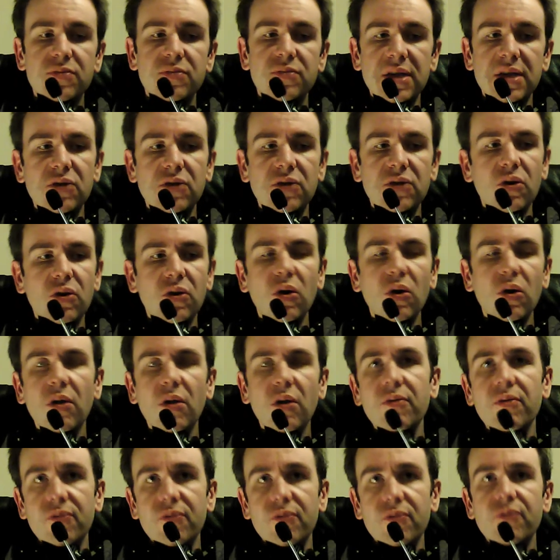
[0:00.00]
These are
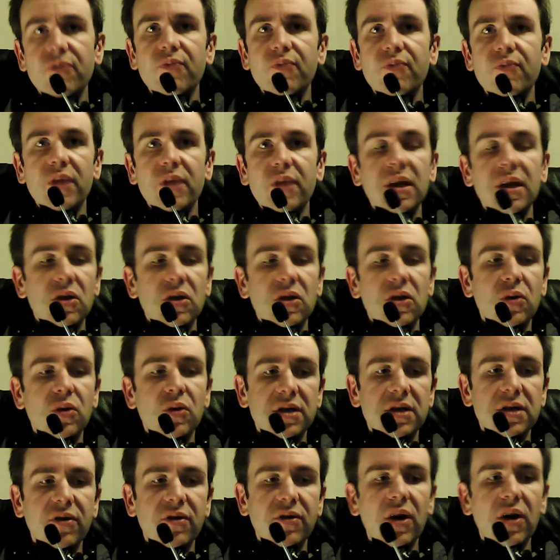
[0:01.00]
all, the
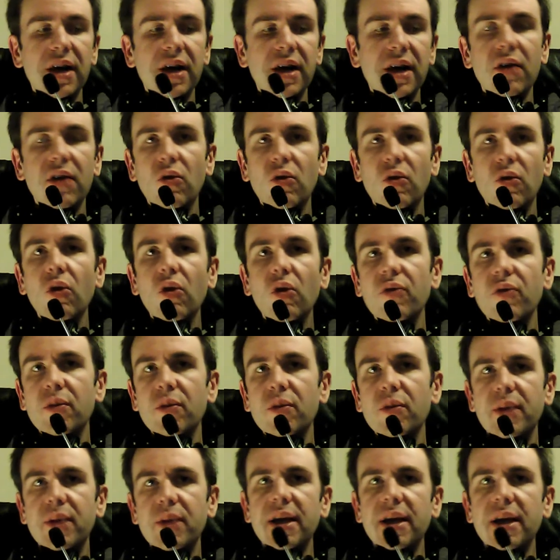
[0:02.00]
ones I've got here are all for
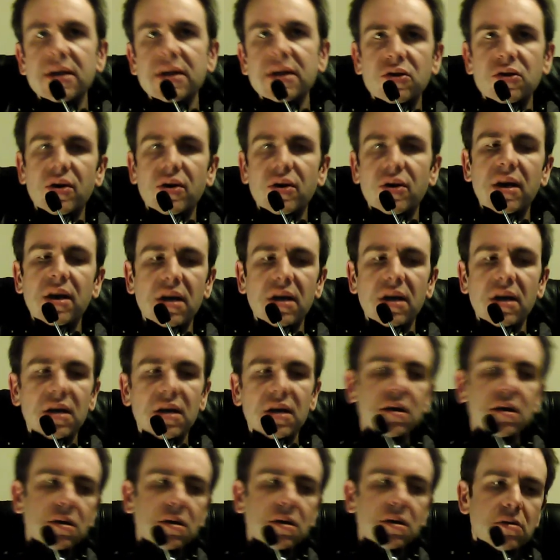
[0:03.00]
the PS3.
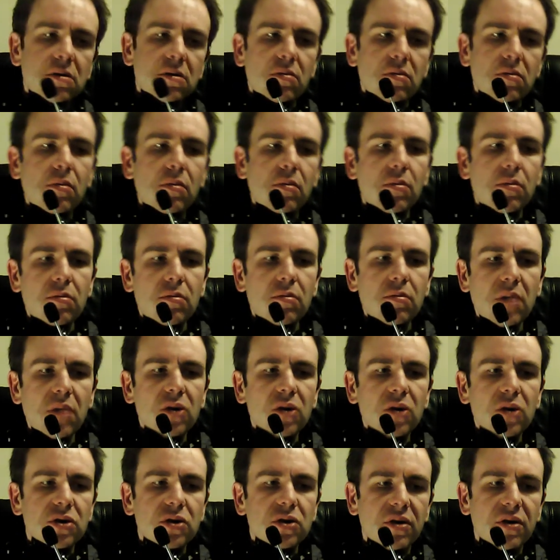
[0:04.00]

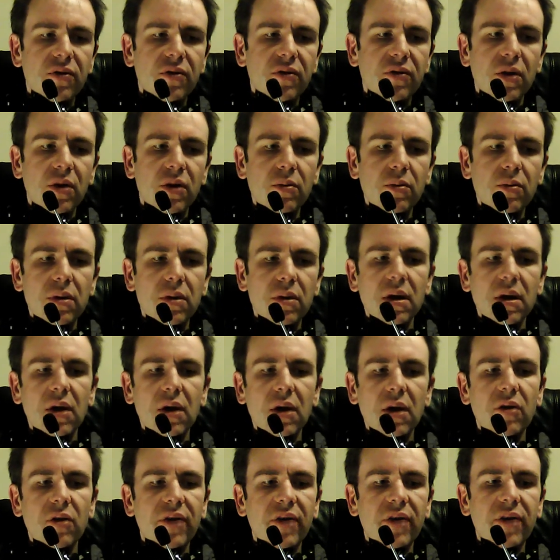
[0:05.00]
Most of them
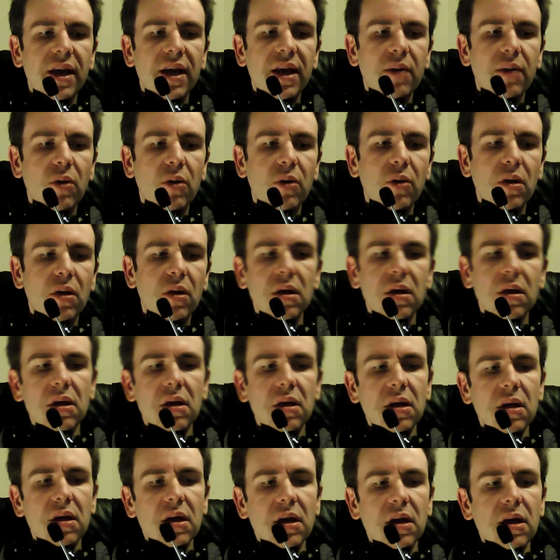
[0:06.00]
are available
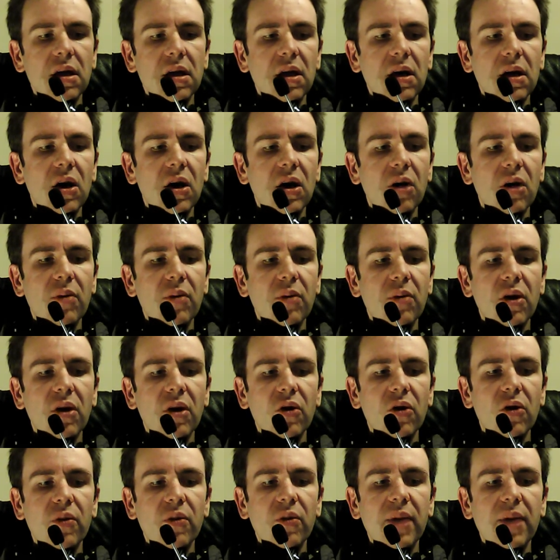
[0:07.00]
on
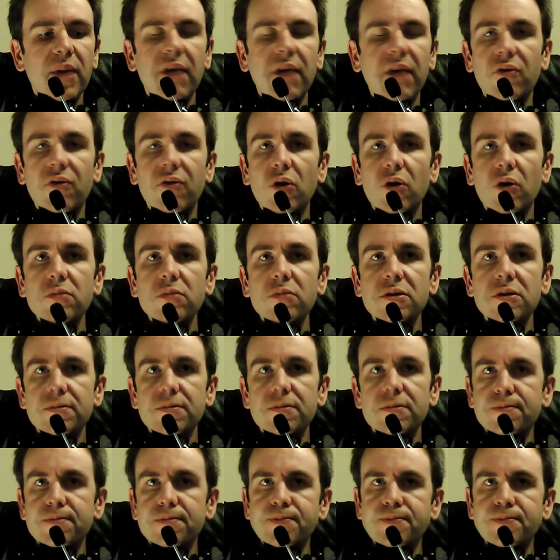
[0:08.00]
other platforms,
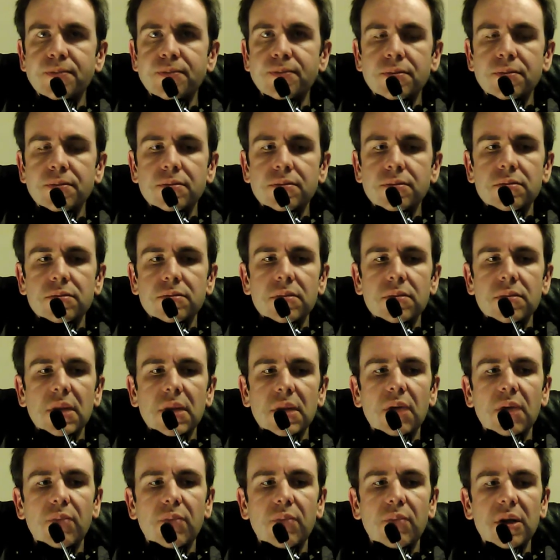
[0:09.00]

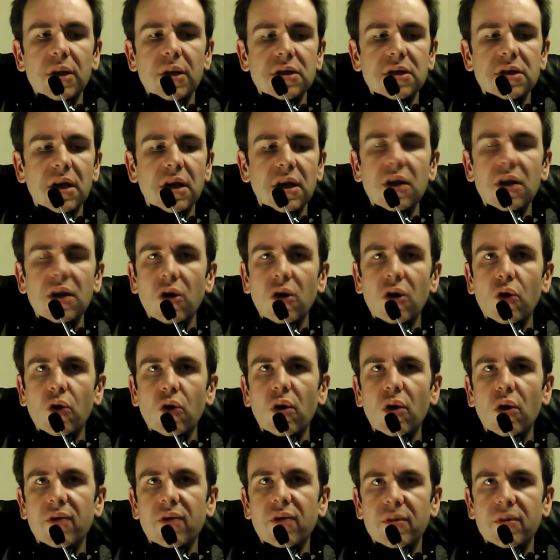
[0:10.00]
but not
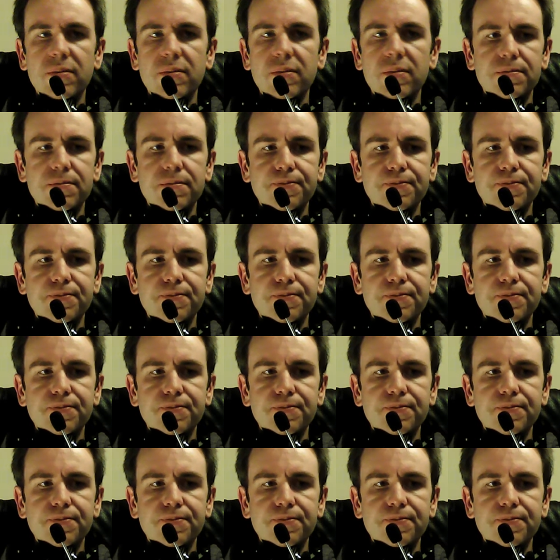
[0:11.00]
all of them.